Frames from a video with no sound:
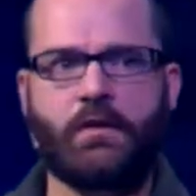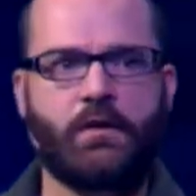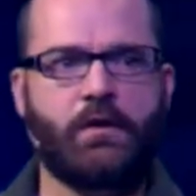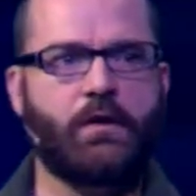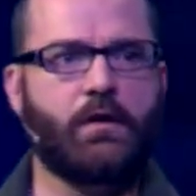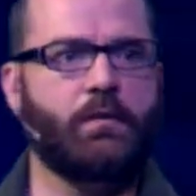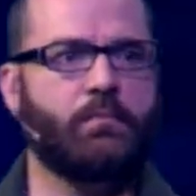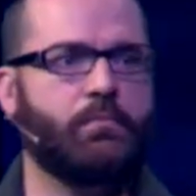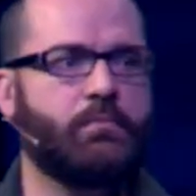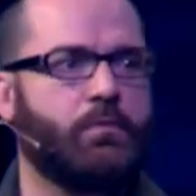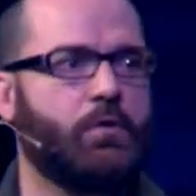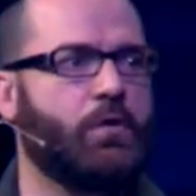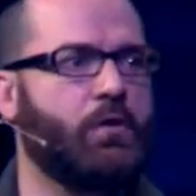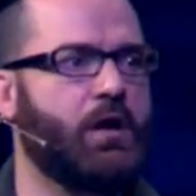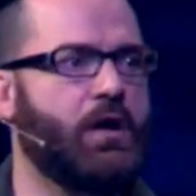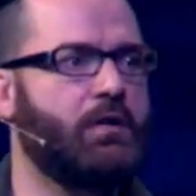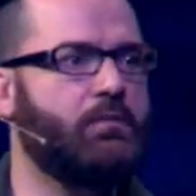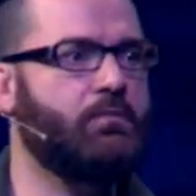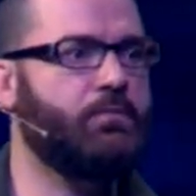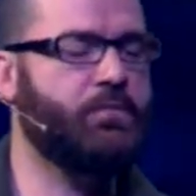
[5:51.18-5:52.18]
Um, go
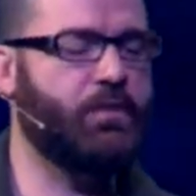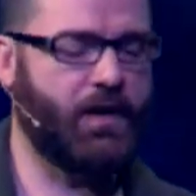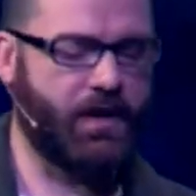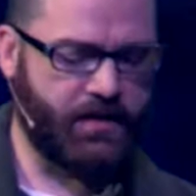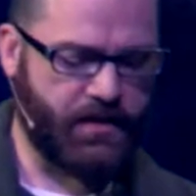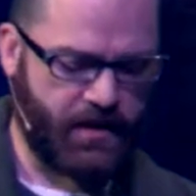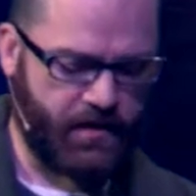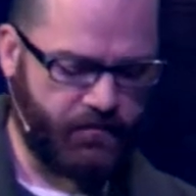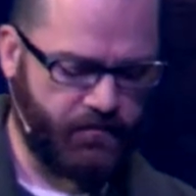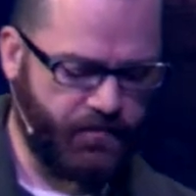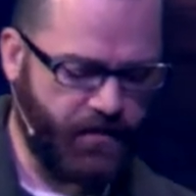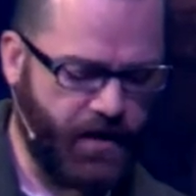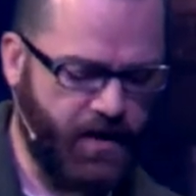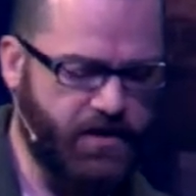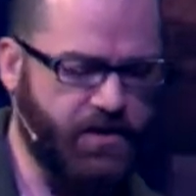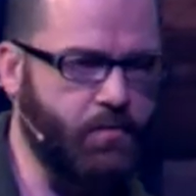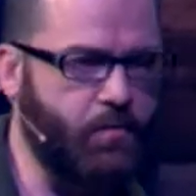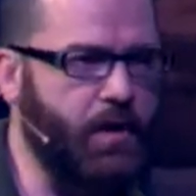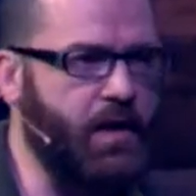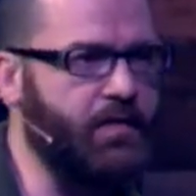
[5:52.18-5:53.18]
ahead and find that, find
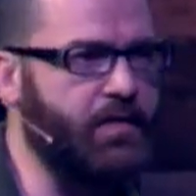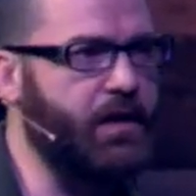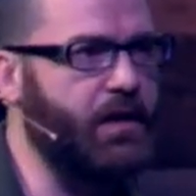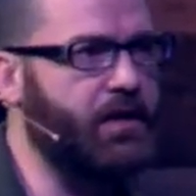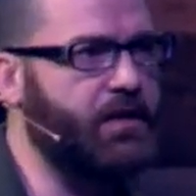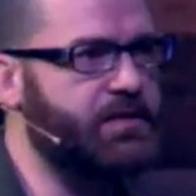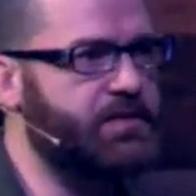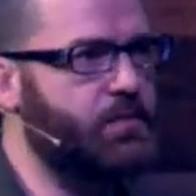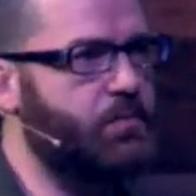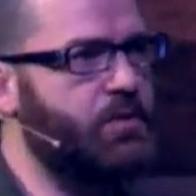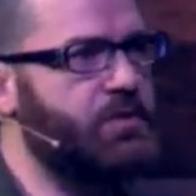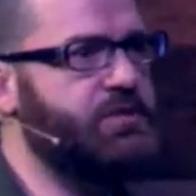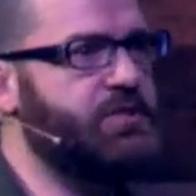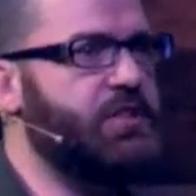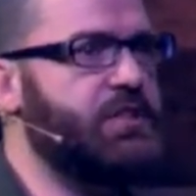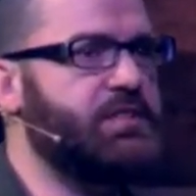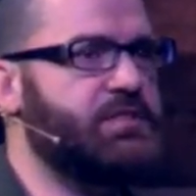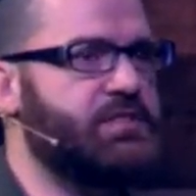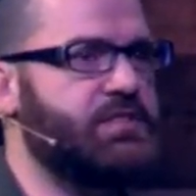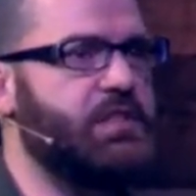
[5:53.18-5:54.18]
your way there, because I want you
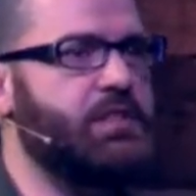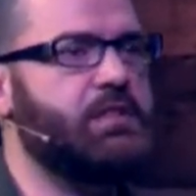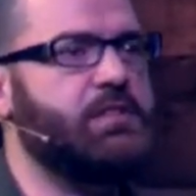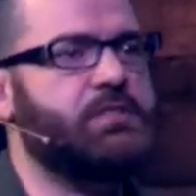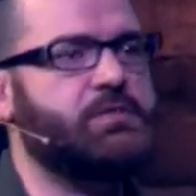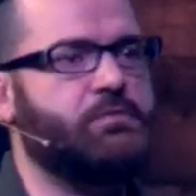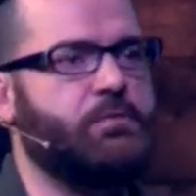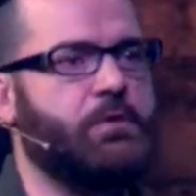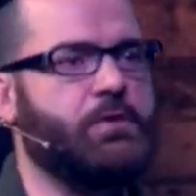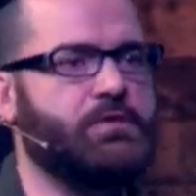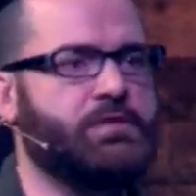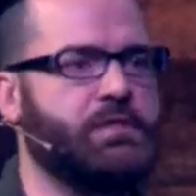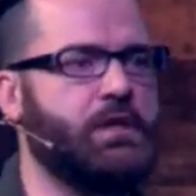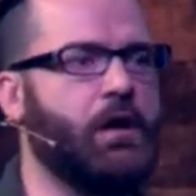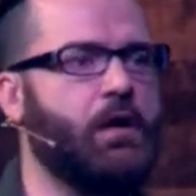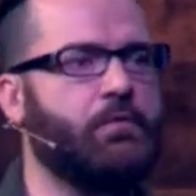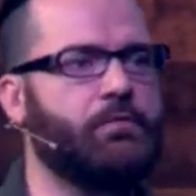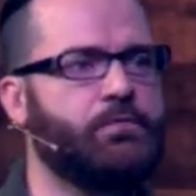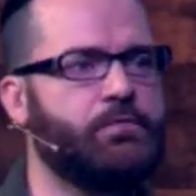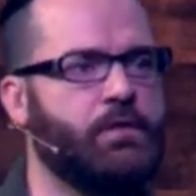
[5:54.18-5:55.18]
to see this for
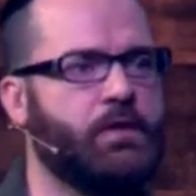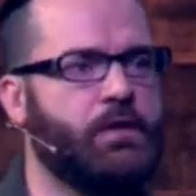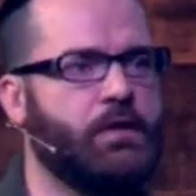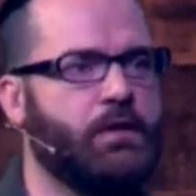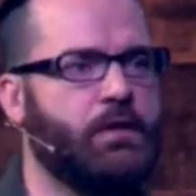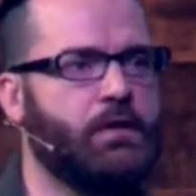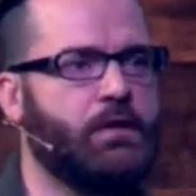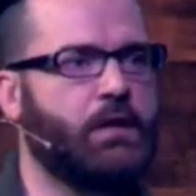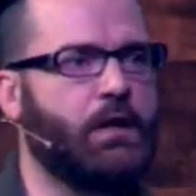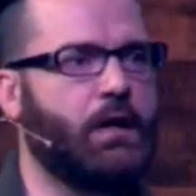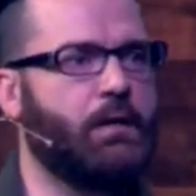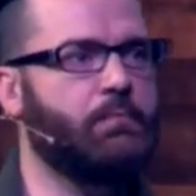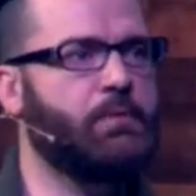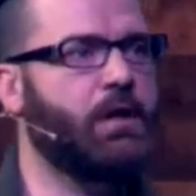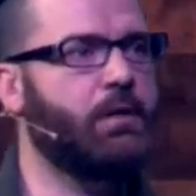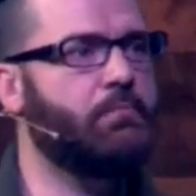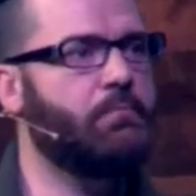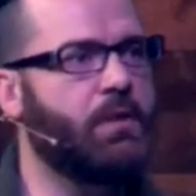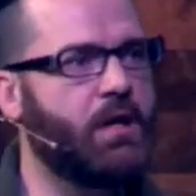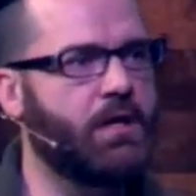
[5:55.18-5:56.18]
yourself. I'm
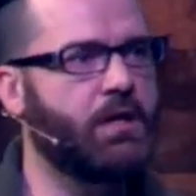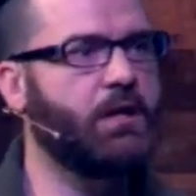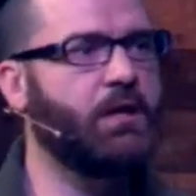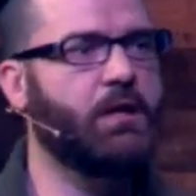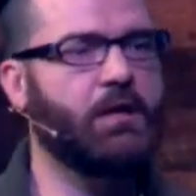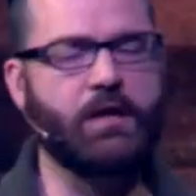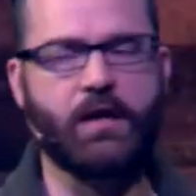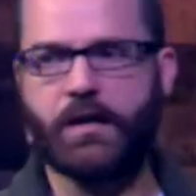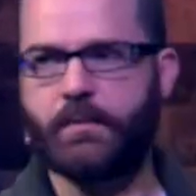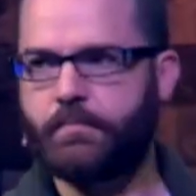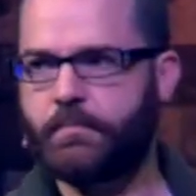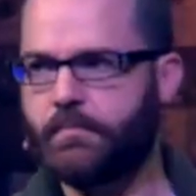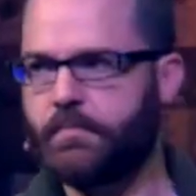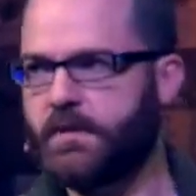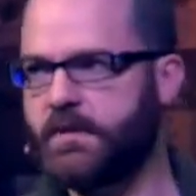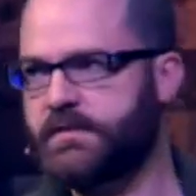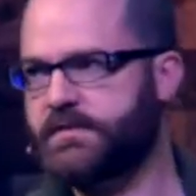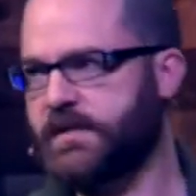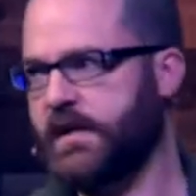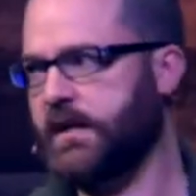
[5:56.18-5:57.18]
not making it up,
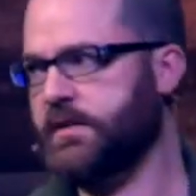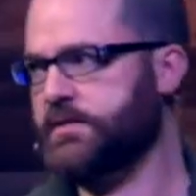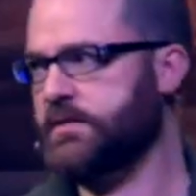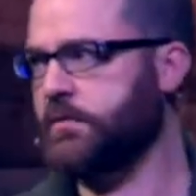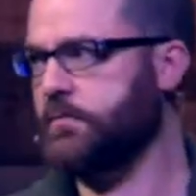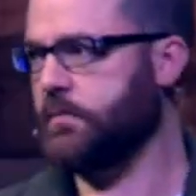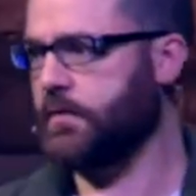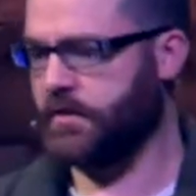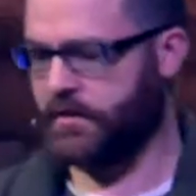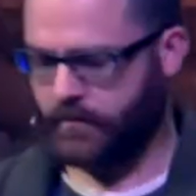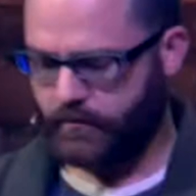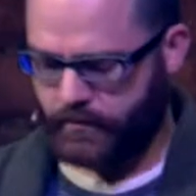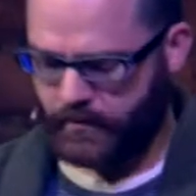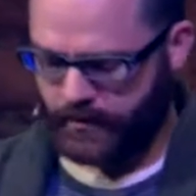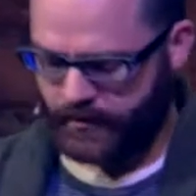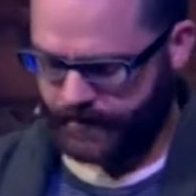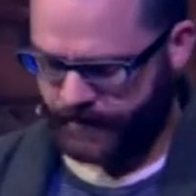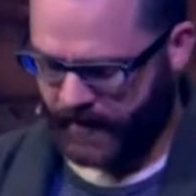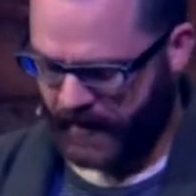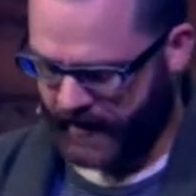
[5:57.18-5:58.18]
it's actually what the Word
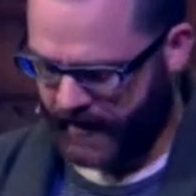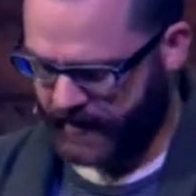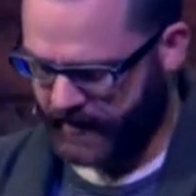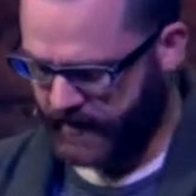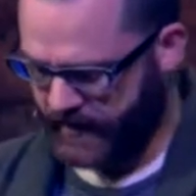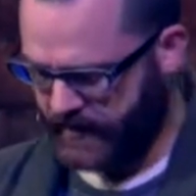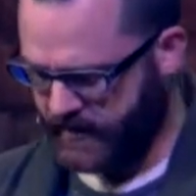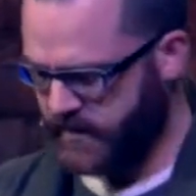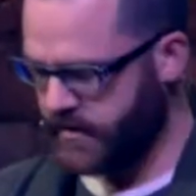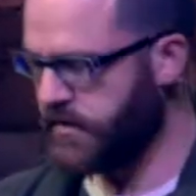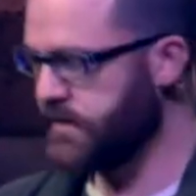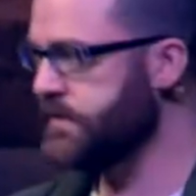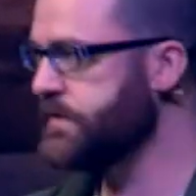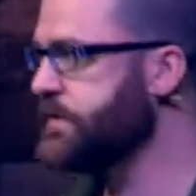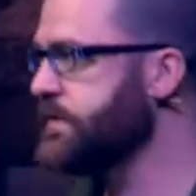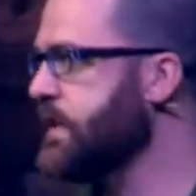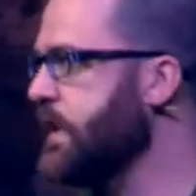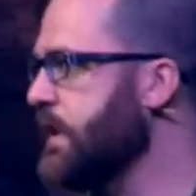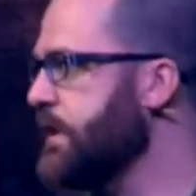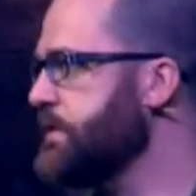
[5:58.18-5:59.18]
of God
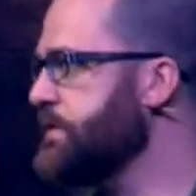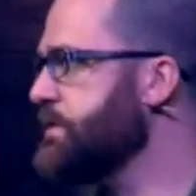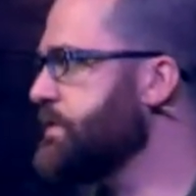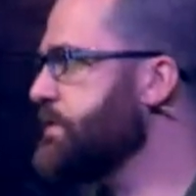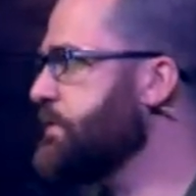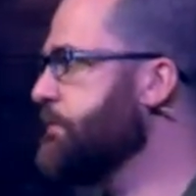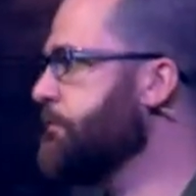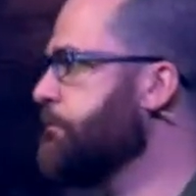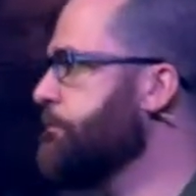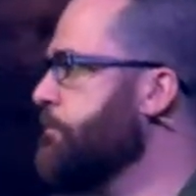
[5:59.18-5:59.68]
says.